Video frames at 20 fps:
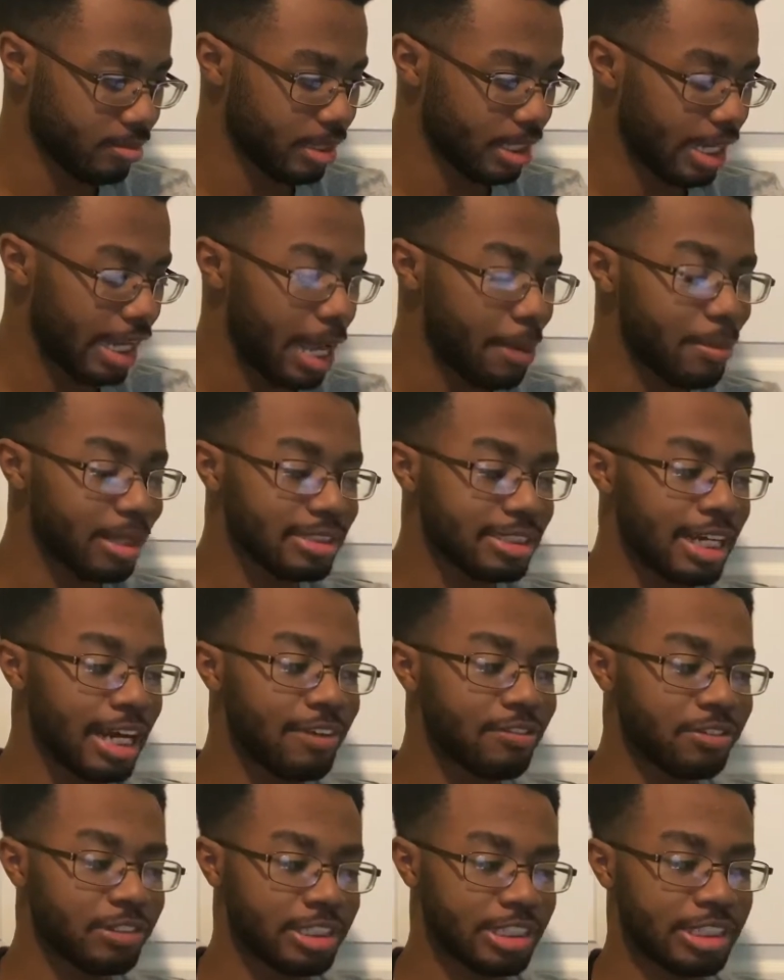I'm excited
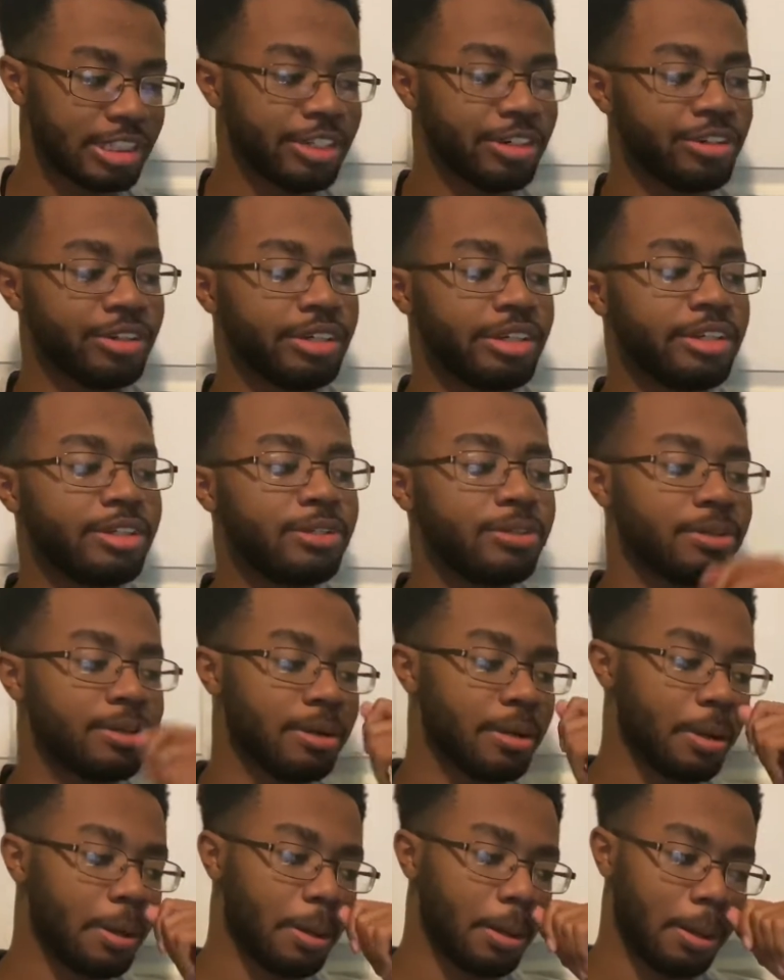for Shaquille O'Neal
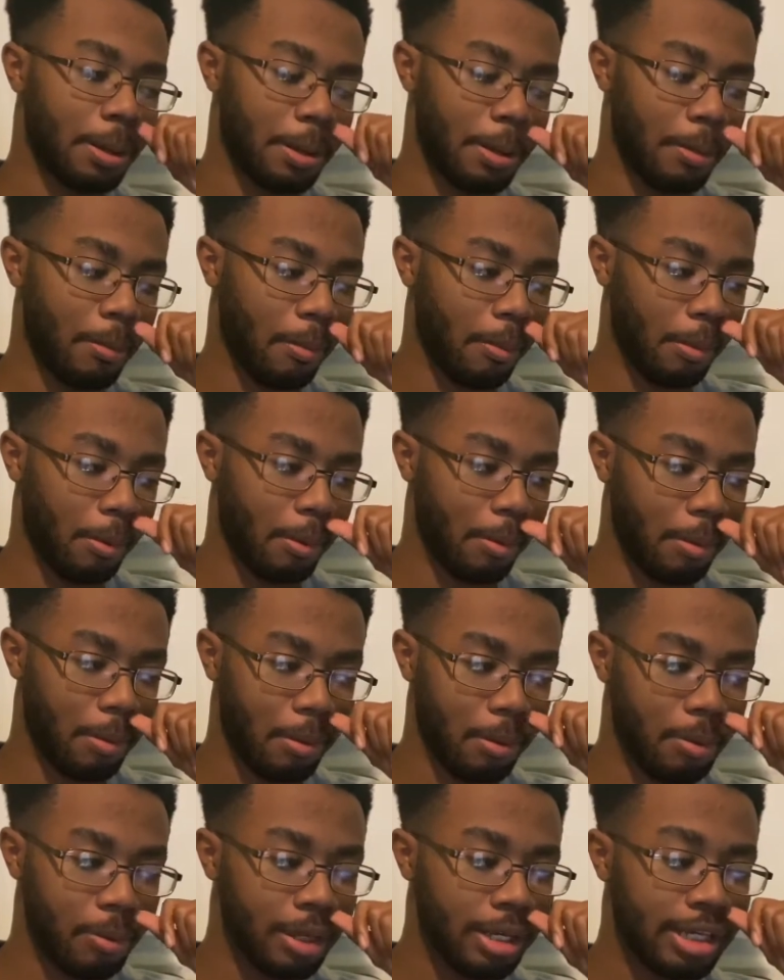
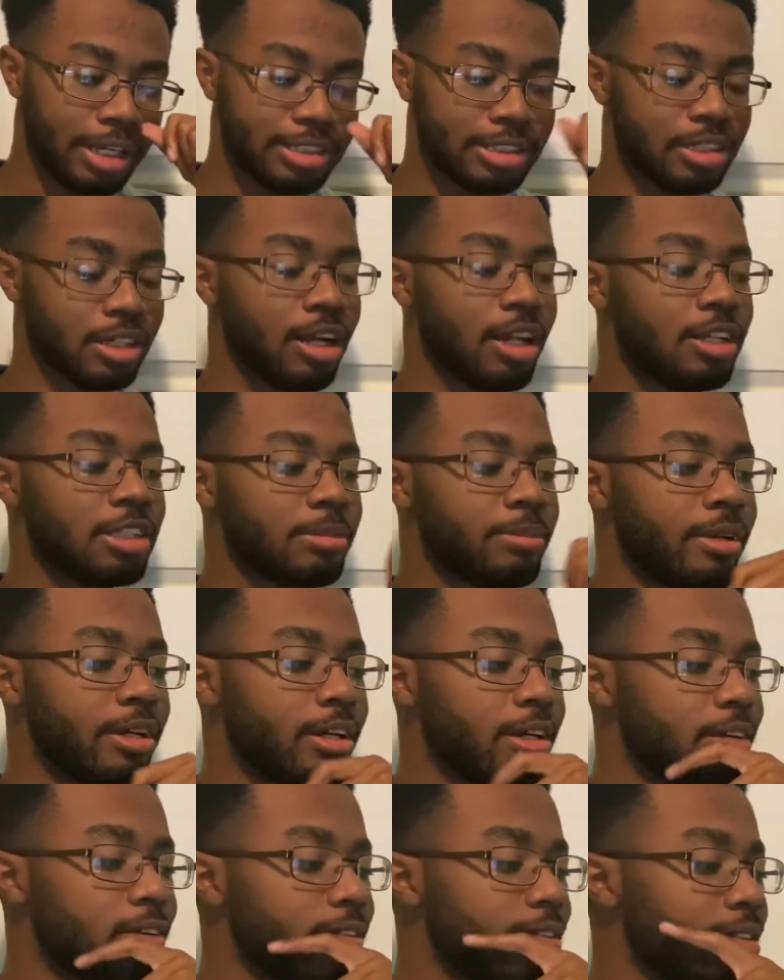when he gets to college, man.
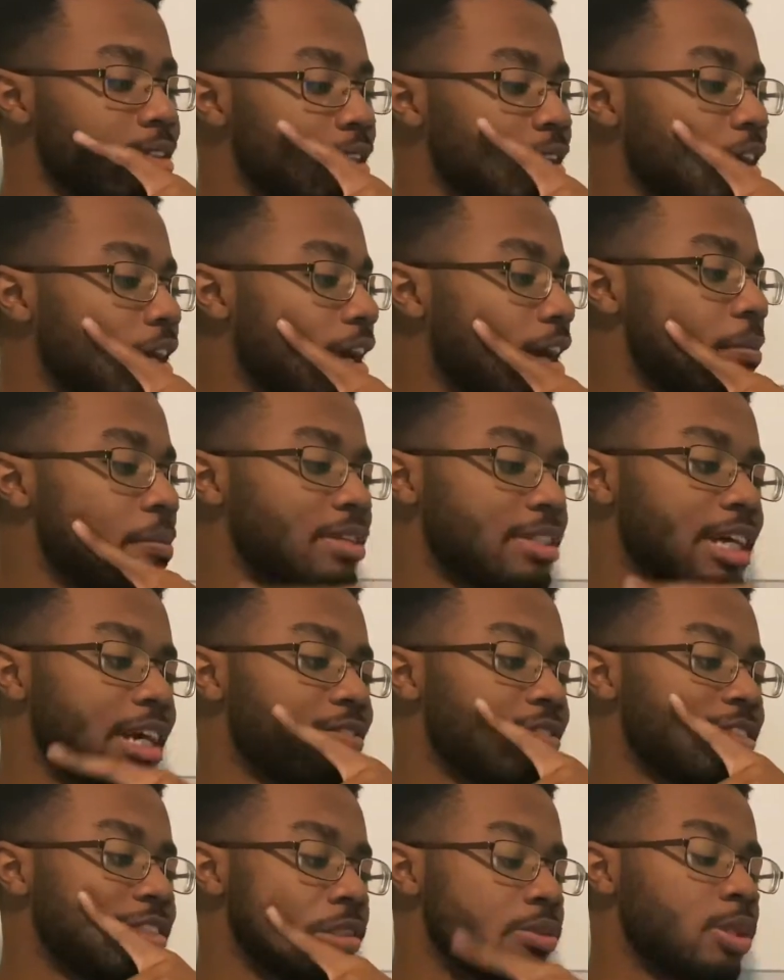I'm excited
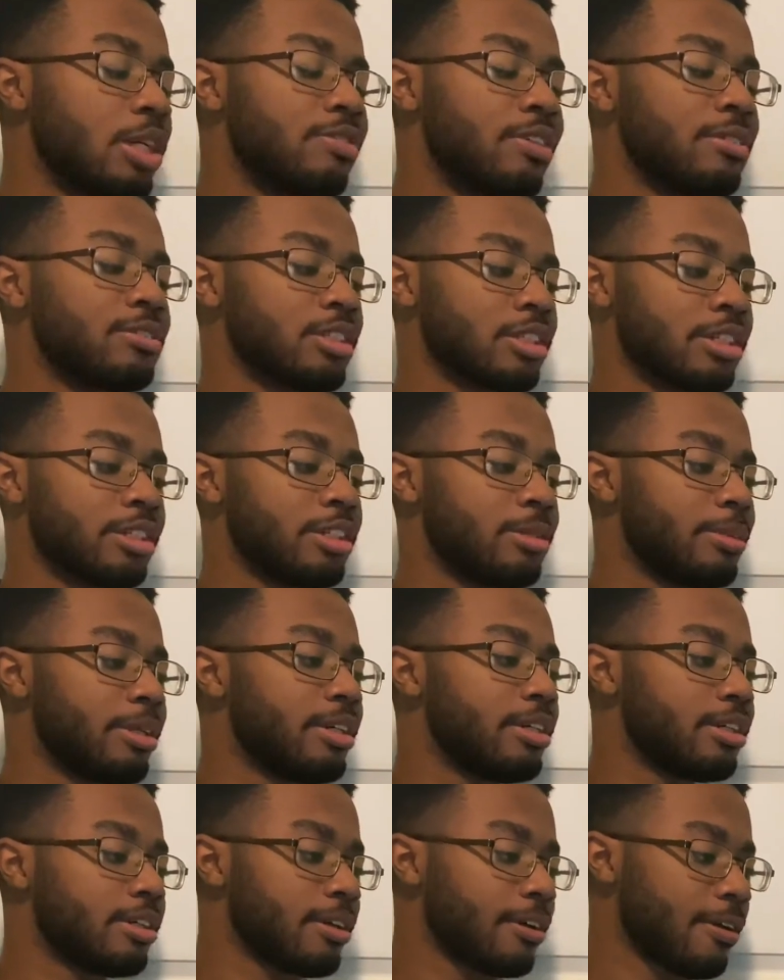for Sharif and Shakir, man.
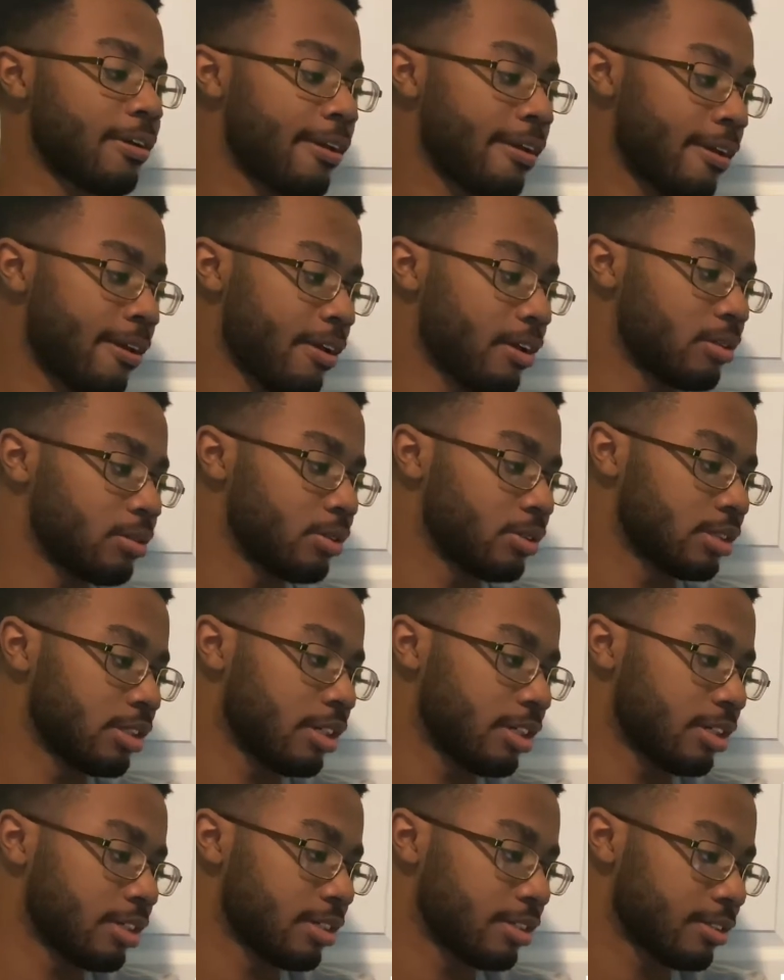Real
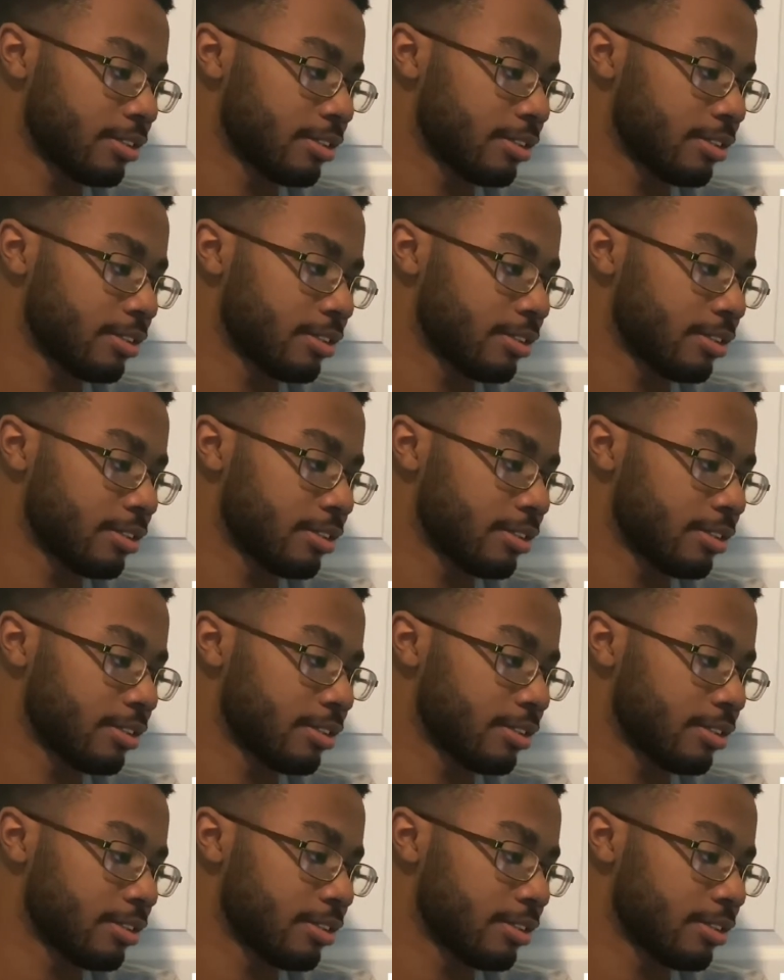talk.